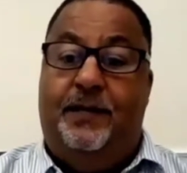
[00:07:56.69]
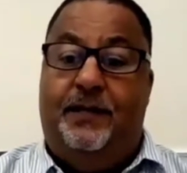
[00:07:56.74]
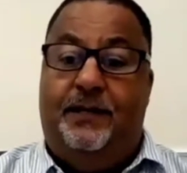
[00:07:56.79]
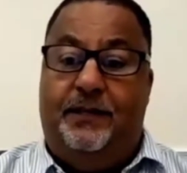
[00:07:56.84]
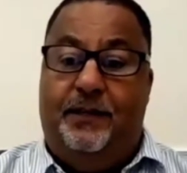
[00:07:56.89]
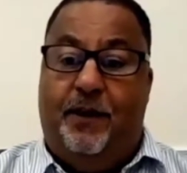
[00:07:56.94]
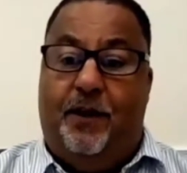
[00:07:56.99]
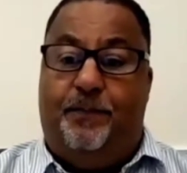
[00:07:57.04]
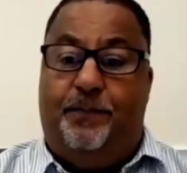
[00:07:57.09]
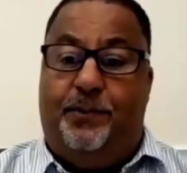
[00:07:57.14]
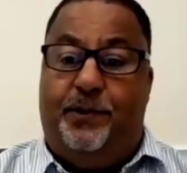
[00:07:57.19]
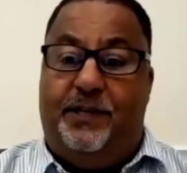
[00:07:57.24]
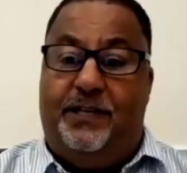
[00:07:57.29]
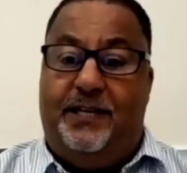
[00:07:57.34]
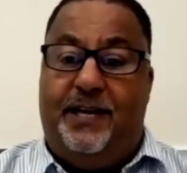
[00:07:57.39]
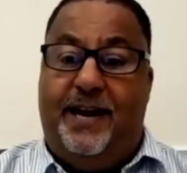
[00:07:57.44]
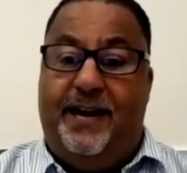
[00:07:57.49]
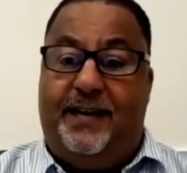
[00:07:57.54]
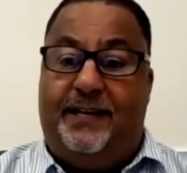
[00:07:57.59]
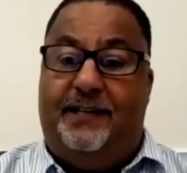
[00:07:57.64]
not
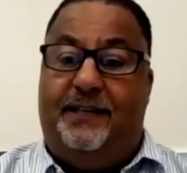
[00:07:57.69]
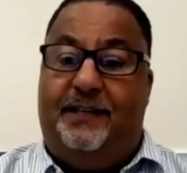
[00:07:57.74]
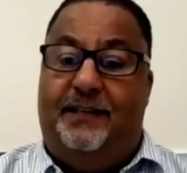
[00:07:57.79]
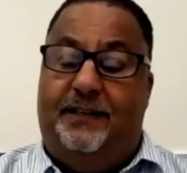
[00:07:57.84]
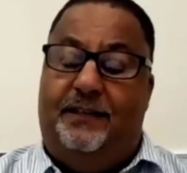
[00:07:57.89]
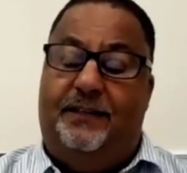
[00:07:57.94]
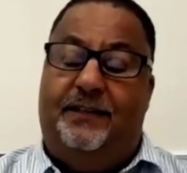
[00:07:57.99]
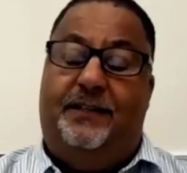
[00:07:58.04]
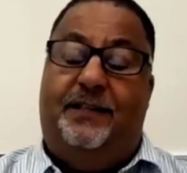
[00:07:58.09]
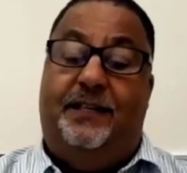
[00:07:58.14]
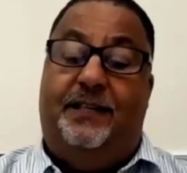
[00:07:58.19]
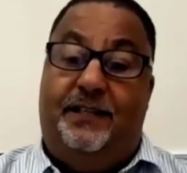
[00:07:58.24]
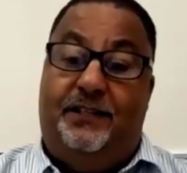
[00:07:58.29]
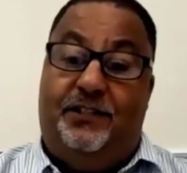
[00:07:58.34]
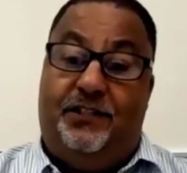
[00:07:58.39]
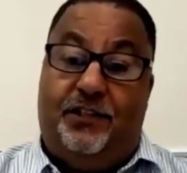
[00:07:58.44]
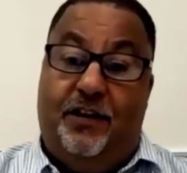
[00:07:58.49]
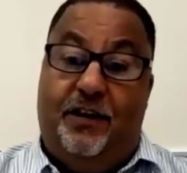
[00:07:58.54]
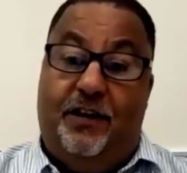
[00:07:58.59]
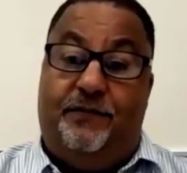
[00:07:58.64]
protect the
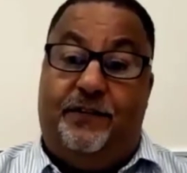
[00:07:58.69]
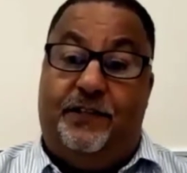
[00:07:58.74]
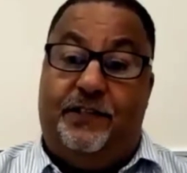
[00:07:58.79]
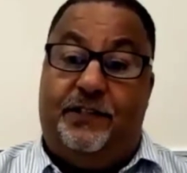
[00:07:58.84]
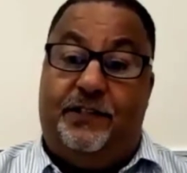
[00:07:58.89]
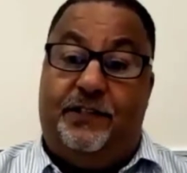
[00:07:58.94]
surface